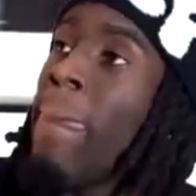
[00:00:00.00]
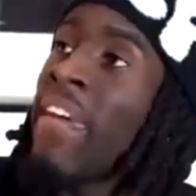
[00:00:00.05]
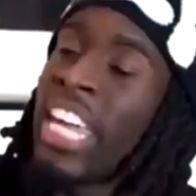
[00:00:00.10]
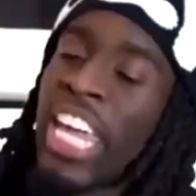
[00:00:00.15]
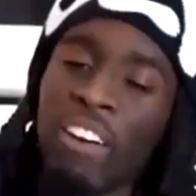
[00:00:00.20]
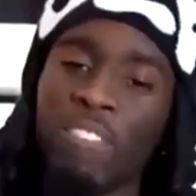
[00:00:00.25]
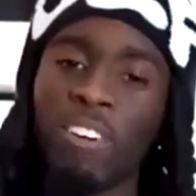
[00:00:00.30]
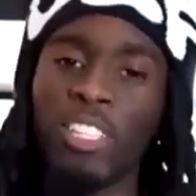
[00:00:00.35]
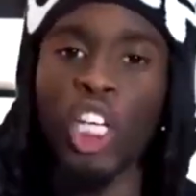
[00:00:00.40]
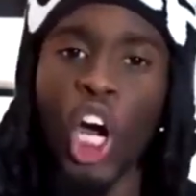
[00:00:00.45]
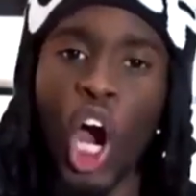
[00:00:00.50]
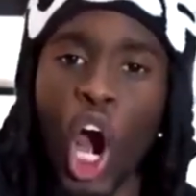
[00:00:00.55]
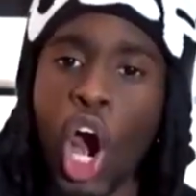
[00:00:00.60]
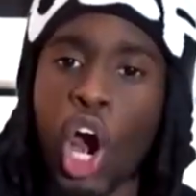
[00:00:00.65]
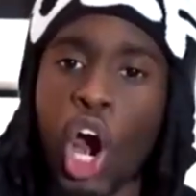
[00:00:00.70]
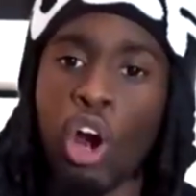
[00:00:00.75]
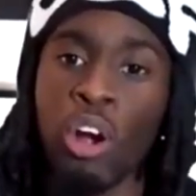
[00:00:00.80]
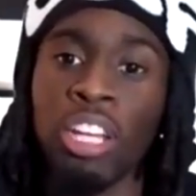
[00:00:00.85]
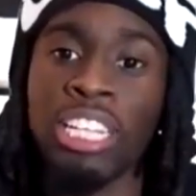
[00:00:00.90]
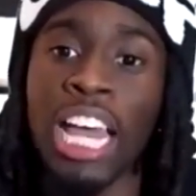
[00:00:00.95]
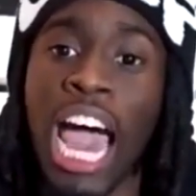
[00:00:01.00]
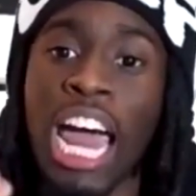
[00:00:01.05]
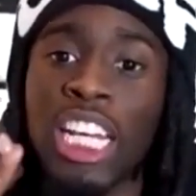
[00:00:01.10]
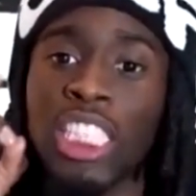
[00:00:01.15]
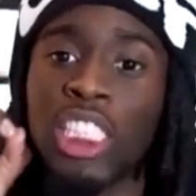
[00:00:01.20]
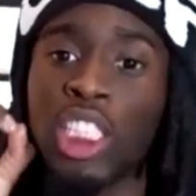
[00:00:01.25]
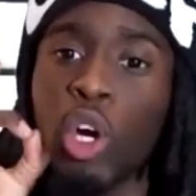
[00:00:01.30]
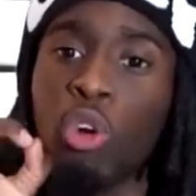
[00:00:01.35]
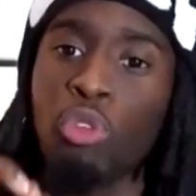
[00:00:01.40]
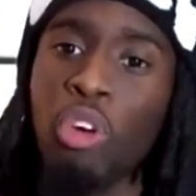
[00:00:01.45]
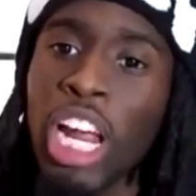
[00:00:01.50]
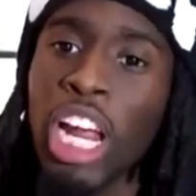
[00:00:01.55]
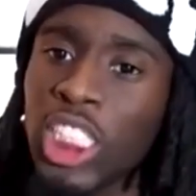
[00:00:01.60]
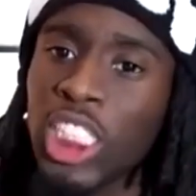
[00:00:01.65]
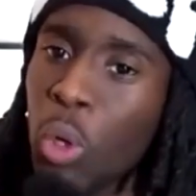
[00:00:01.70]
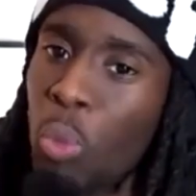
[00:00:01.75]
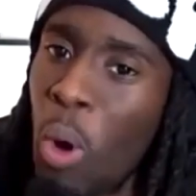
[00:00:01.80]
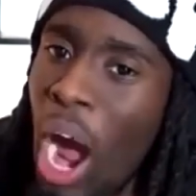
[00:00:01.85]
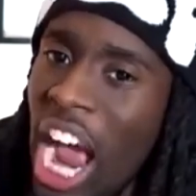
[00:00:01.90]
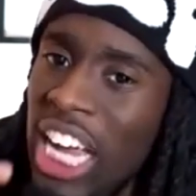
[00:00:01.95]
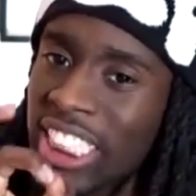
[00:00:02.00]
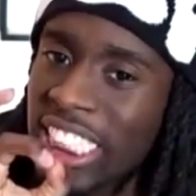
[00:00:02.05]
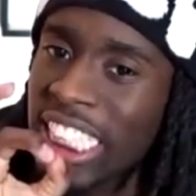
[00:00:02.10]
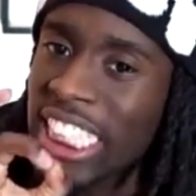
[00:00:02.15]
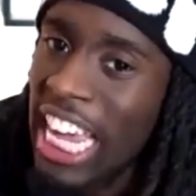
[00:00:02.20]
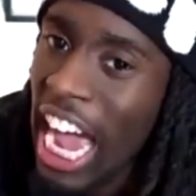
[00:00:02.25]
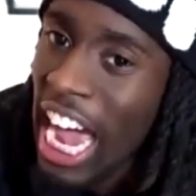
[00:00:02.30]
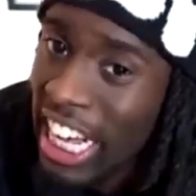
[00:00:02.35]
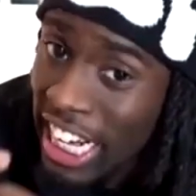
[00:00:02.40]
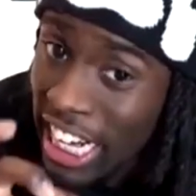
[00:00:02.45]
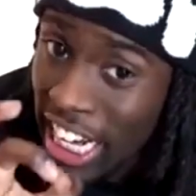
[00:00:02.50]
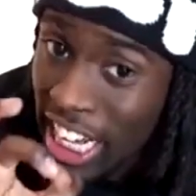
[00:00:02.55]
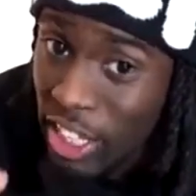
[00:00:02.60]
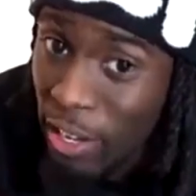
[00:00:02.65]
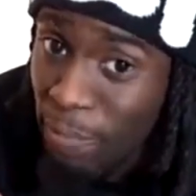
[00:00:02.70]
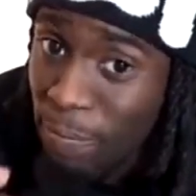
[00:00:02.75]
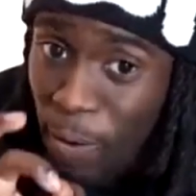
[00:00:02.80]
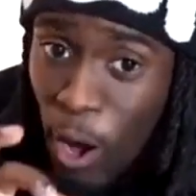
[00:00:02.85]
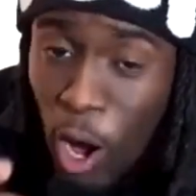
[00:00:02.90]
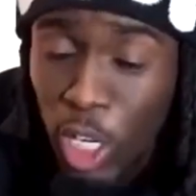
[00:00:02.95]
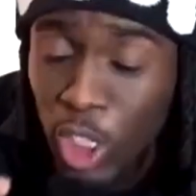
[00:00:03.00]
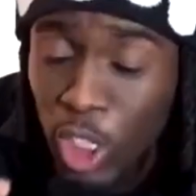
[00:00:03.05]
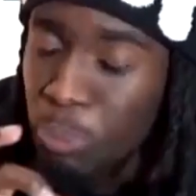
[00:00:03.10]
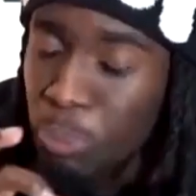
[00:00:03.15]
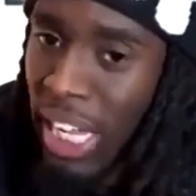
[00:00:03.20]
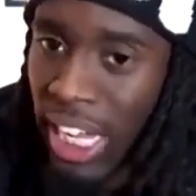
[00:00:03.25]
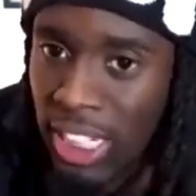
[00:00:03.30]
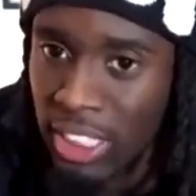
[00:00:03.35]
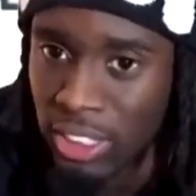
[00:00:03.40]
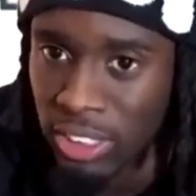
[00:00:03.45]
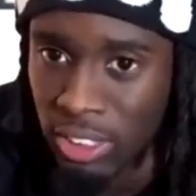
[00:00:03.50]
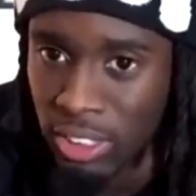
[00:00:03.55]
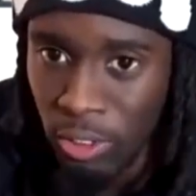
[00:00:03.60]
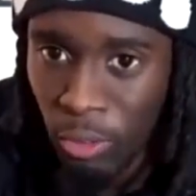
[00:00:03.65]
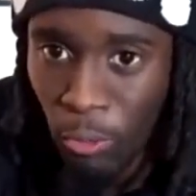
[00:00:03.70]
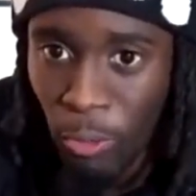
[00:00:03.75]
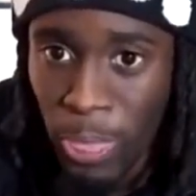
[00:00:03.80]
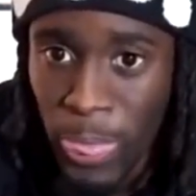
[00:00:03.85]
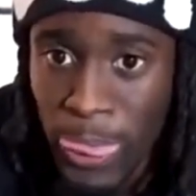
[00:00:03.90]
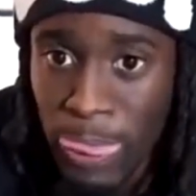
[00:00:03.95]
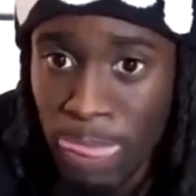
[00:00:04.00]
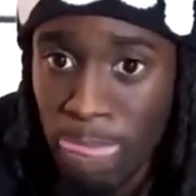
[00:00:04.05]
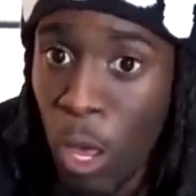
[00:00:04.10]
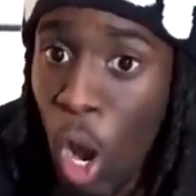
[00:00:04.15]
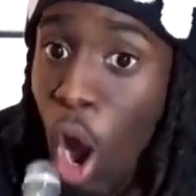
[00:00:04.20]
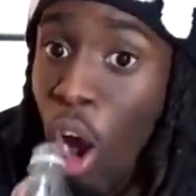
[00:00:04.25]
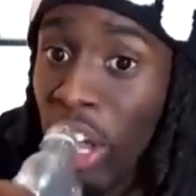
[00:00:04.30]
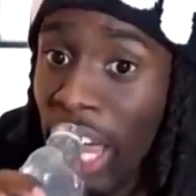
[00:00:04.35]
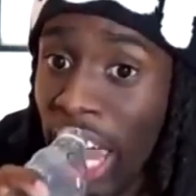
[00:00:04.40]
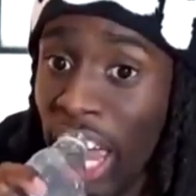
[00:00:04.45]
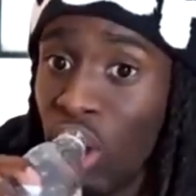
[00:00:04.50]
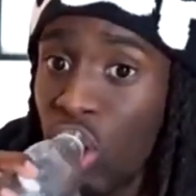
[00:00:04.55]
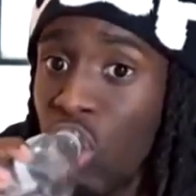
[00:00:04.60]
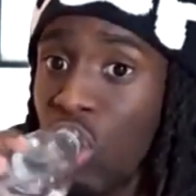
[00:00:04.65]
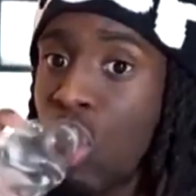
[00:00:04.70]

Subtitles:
give it to her. That is the reason why she got it in the first place. Okay?